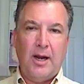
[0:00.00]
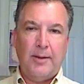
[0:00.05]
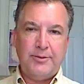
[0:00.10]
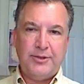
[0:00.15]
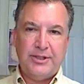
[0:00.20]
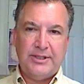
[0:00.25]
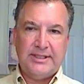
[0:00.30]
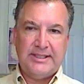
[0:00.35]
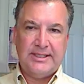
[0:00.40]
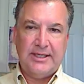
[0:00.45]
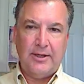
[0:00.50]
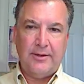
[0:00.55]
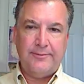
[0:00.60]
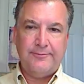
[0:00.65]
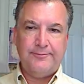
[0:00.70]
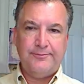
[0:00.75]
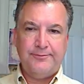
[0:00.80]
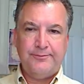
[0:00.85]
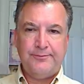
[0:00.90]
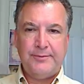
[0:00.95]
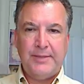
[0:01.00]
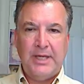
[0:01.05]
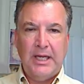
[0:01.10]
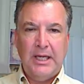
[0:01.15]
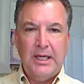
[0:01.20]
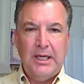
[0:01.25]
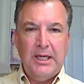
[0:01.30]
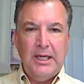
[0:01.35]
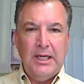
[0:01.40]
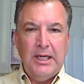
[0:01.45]
options there.
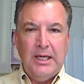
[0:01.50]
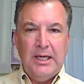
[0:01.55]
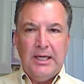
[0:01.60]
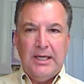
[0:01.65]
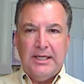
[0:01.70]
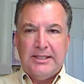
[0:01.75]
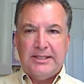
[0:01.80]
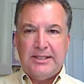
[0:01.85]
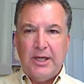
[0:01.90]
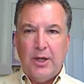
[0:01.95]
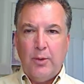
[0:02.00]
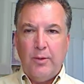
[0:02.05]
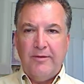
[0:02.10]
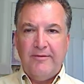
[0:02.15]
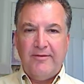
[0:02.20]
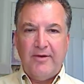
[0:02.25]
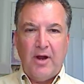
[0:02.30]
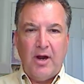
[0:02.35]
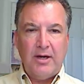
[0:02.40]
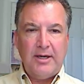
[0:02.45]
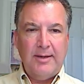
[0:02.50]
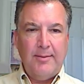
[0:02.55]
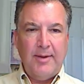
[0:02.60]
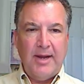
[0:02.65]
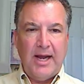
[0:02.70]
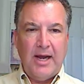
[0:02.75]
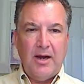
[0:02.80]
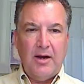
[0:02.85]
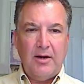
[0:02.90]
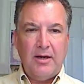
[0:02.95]
So we've talked
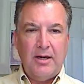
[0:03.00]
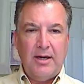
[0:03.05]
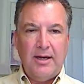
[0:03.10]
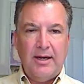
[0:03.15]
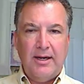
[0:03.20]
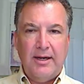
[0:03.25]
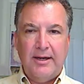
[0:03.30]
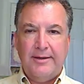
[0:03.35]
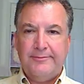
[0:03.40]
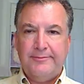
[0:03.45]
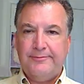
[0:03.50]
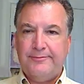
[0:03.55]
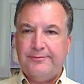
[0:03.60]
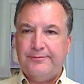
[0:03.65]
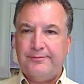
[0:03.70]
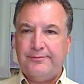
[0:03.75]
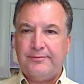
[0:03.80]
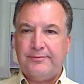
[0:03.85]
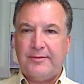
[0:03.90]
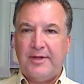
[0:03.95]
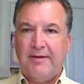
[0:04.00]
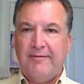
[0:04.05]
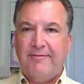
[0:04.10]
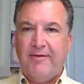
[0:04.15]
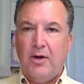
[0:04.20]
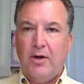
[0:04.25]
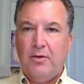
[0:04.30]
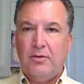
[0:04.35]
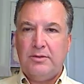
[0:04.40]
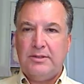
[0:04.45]
about
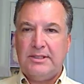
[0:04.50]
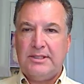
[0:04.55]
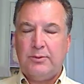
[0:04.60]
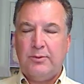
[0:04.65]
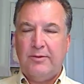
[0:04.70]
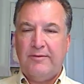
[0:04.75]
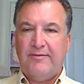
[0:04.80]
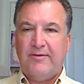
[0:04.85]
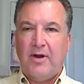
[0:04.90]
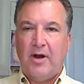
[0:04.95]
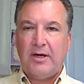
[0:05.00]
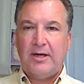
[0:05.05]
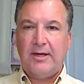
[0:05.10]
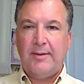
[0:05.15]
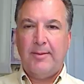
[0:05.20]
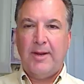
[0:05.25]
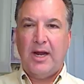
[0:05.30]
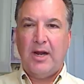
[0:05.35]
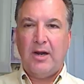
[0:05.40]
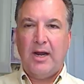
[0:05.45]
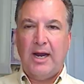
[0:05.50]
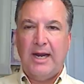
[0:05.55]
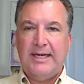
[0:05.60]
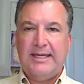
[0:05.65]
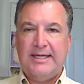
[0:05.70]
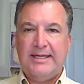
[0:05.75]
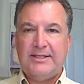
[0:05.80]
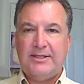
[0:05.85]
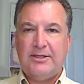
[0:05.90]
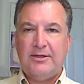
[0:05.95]
phones, we've talked about
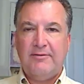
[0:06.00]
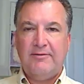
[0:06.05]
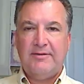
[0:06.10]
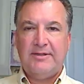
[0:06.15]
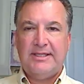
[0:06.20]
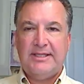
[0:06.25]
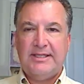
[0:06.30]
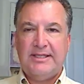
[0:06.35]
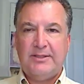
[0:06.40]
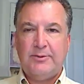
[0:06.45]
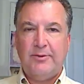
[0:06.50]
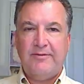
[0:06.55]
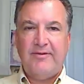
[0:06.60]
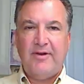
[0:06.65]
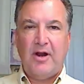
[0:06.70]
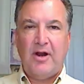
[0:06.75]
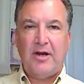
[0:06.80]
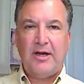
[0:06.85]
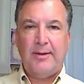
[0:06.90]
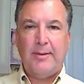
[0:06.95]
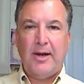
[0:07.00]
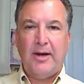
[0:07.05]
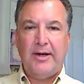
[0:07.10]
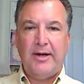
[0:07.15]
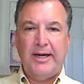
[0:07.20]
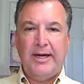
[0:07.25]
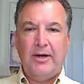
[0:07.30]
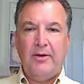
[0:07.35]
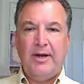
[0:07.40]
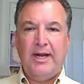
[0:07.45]
IT services, we've talked
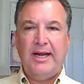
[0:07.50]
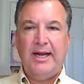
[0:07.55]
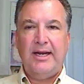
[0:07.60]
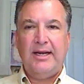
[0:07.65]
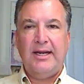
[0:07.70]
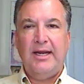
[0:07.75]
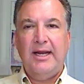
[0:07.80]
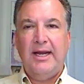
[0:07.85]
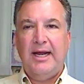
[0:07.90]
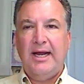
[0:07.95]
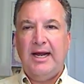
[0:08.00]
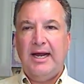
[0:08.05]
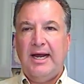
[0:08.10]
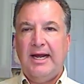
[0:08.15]
about internet.